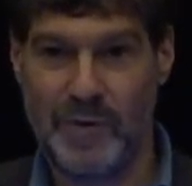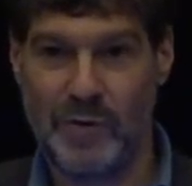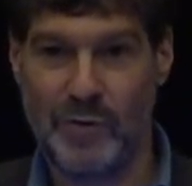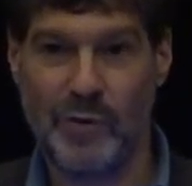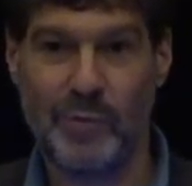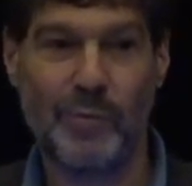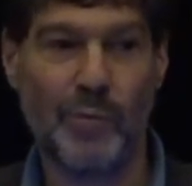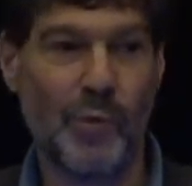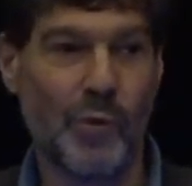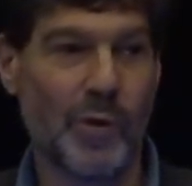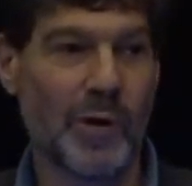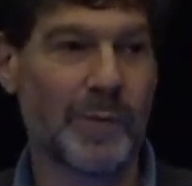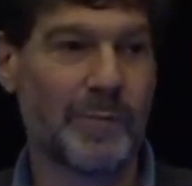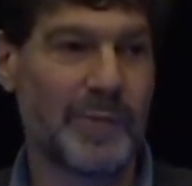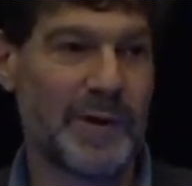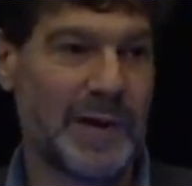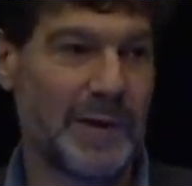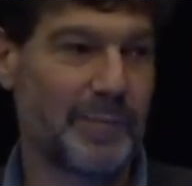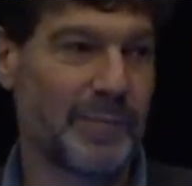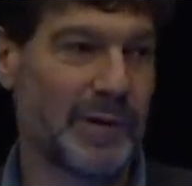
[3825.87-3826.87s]
The more
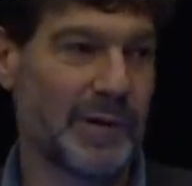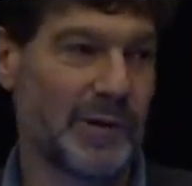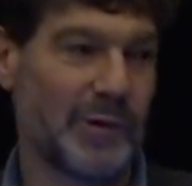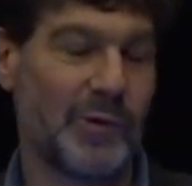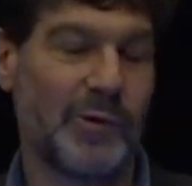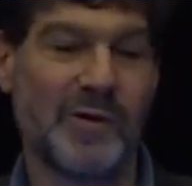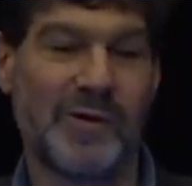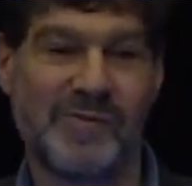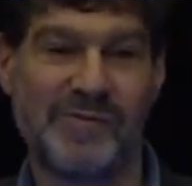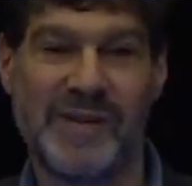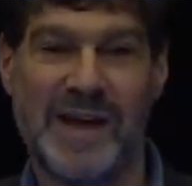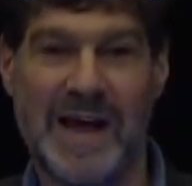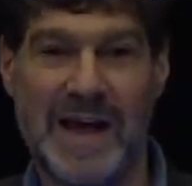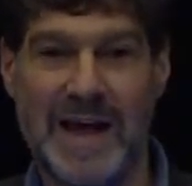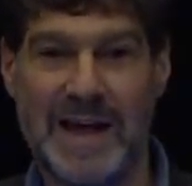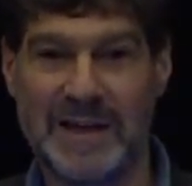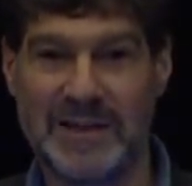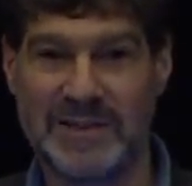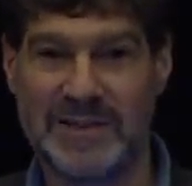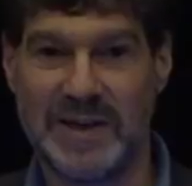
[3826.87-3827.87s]
people who have
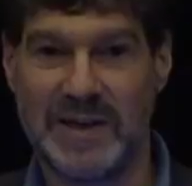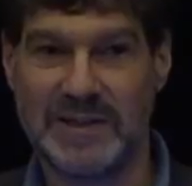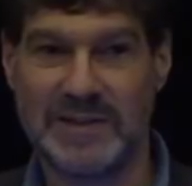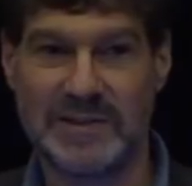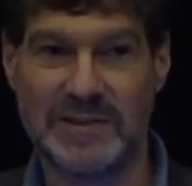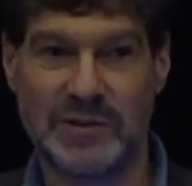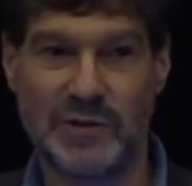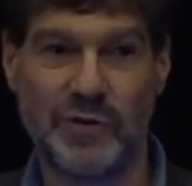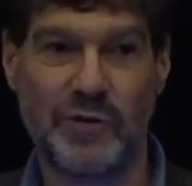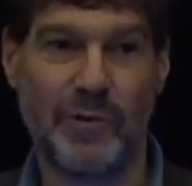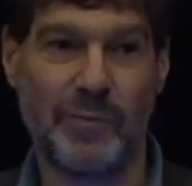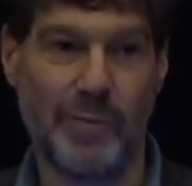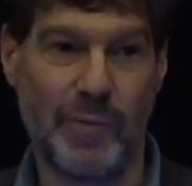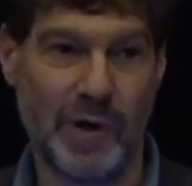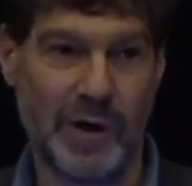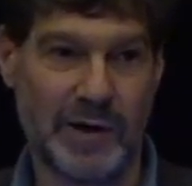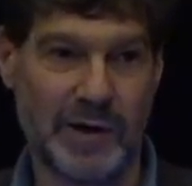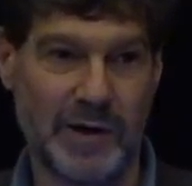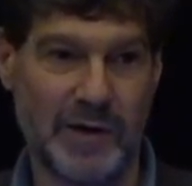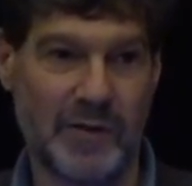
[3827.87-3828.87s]
access to the
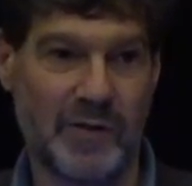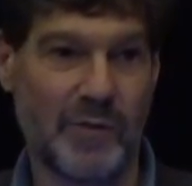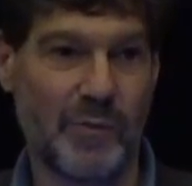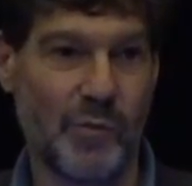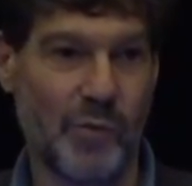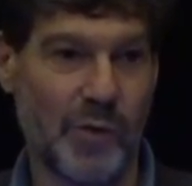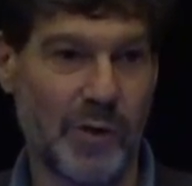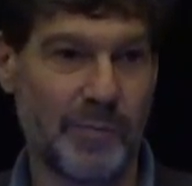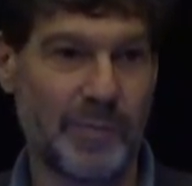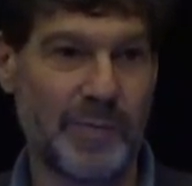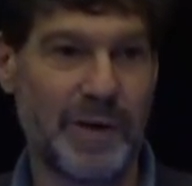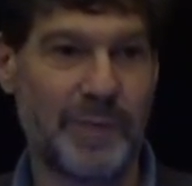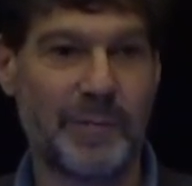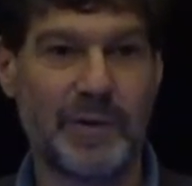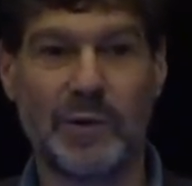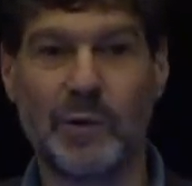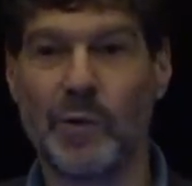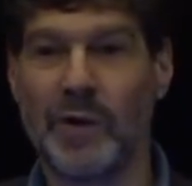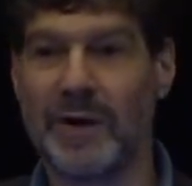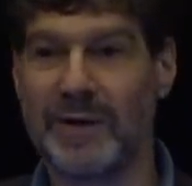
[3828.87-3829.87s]
market, the more people
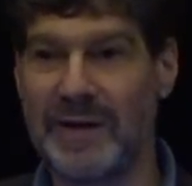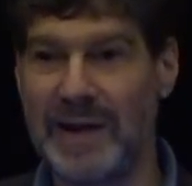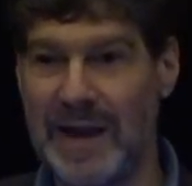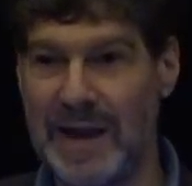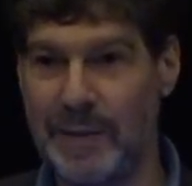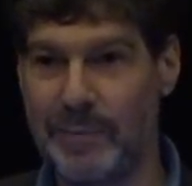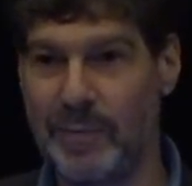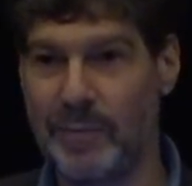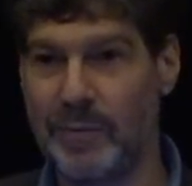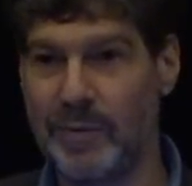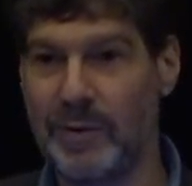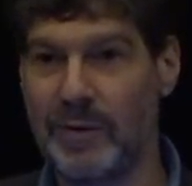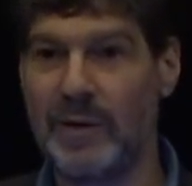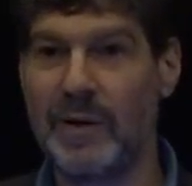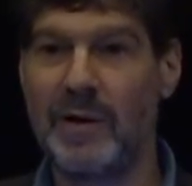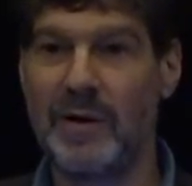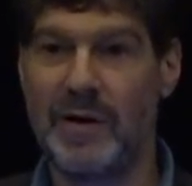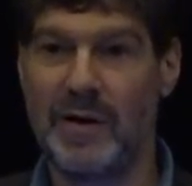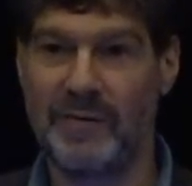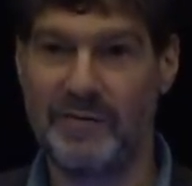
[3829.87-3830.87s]
who are capable
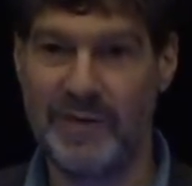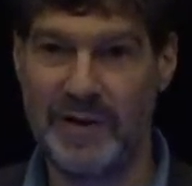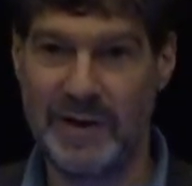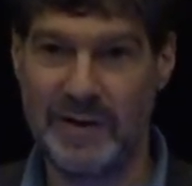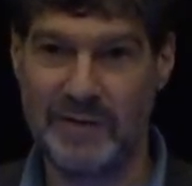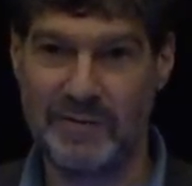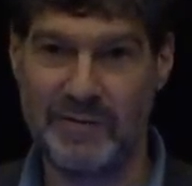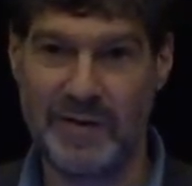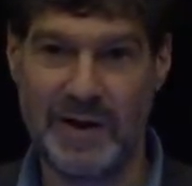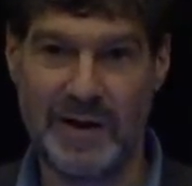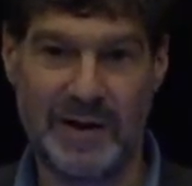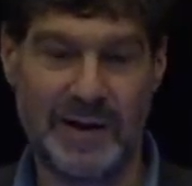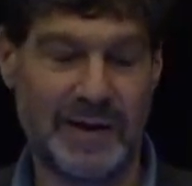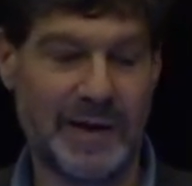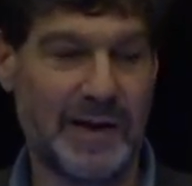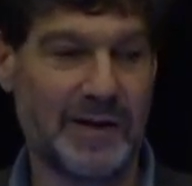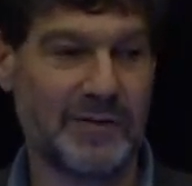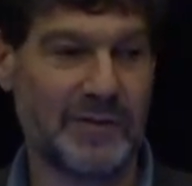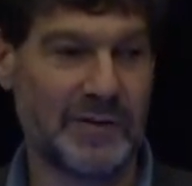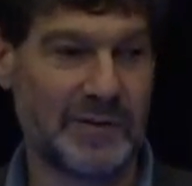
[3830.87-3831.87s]
of innovating
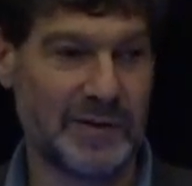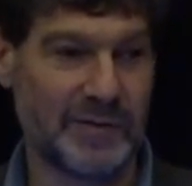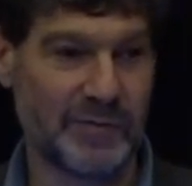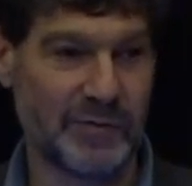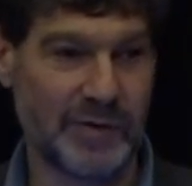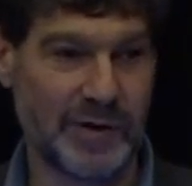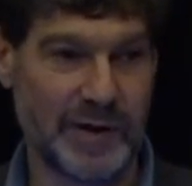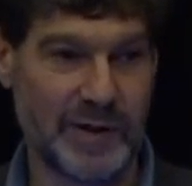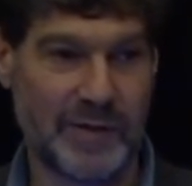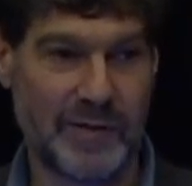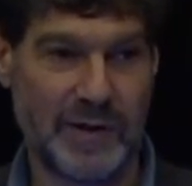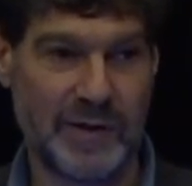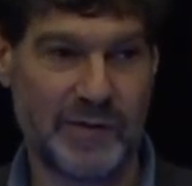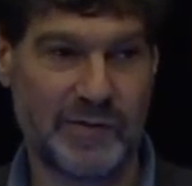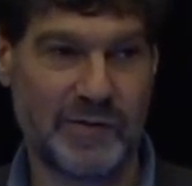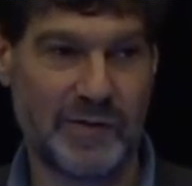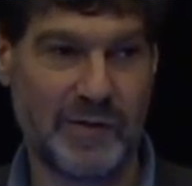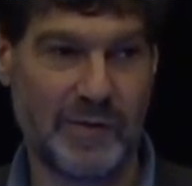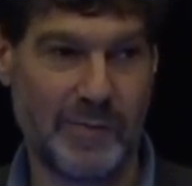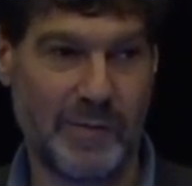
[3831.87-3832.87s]
and delivering things
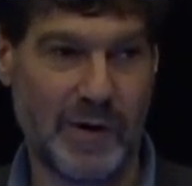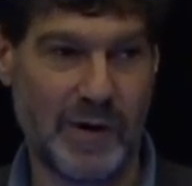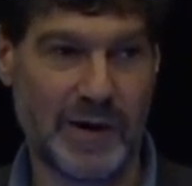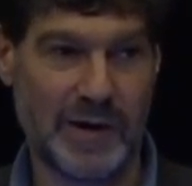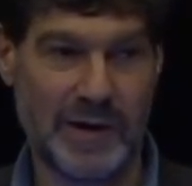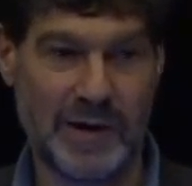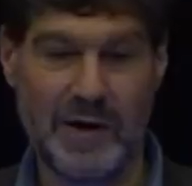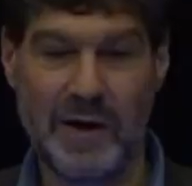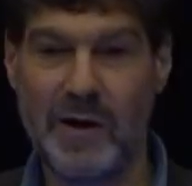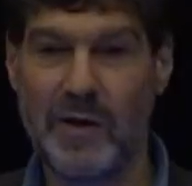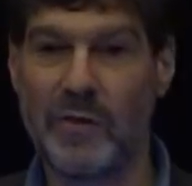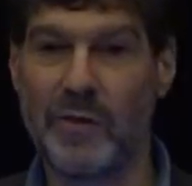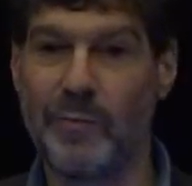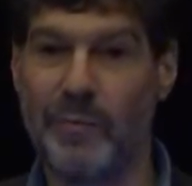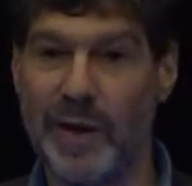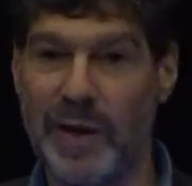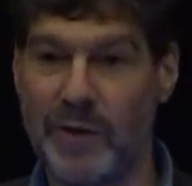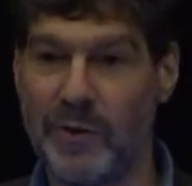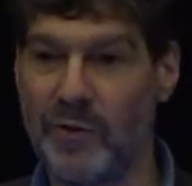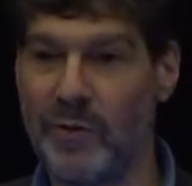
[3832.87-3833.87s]
to the market, the
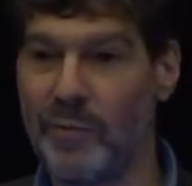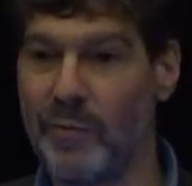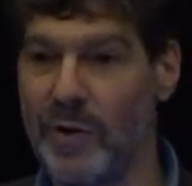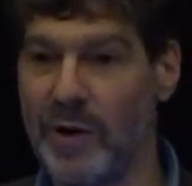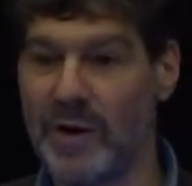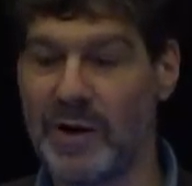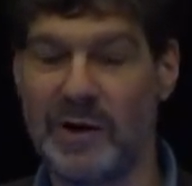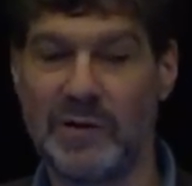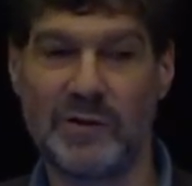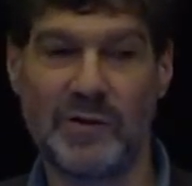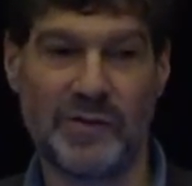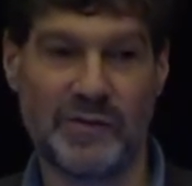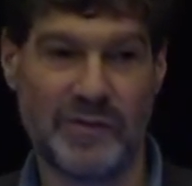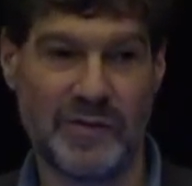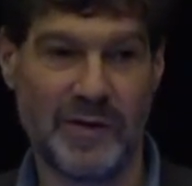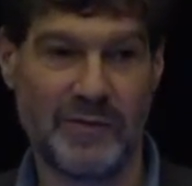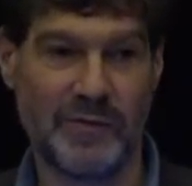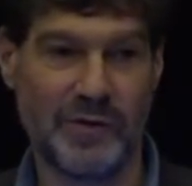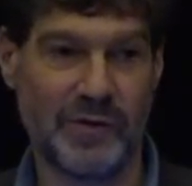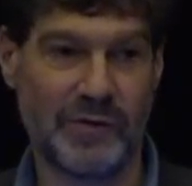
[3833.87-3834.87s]
better the market
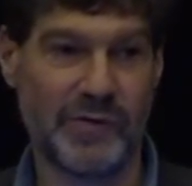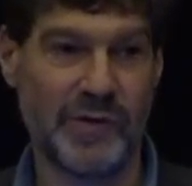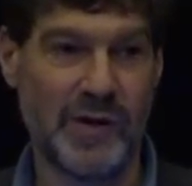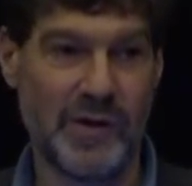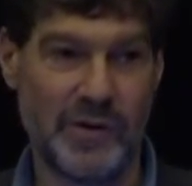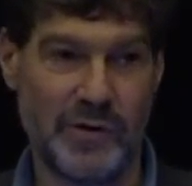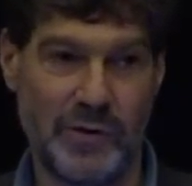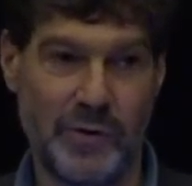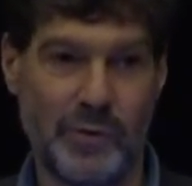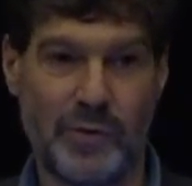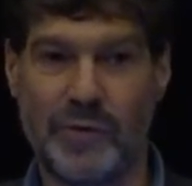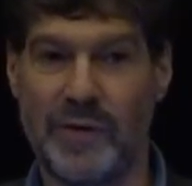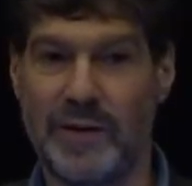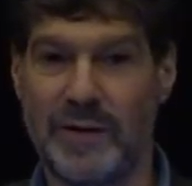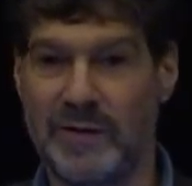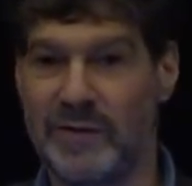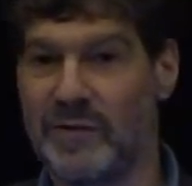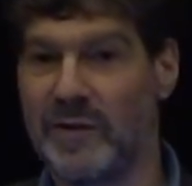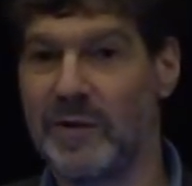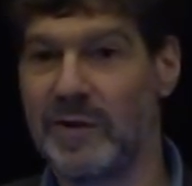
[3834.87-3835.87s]
discovers new
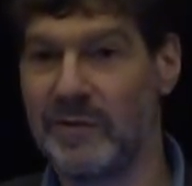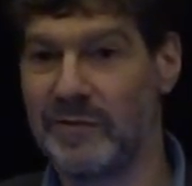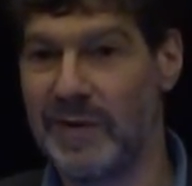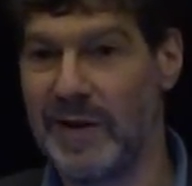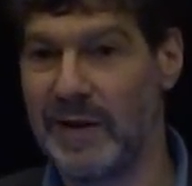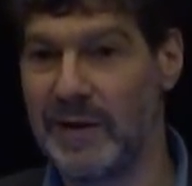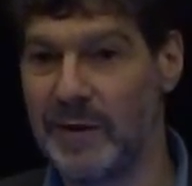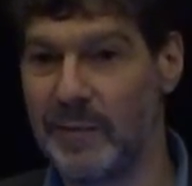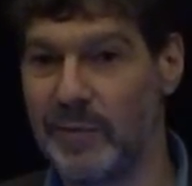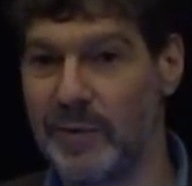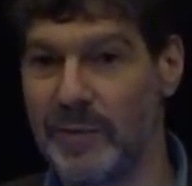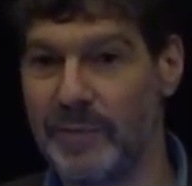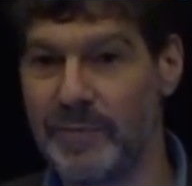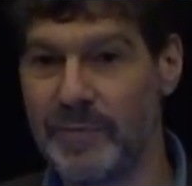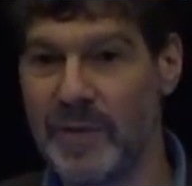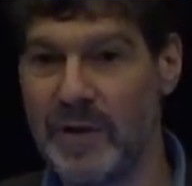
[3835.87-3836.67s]
things that are valuable.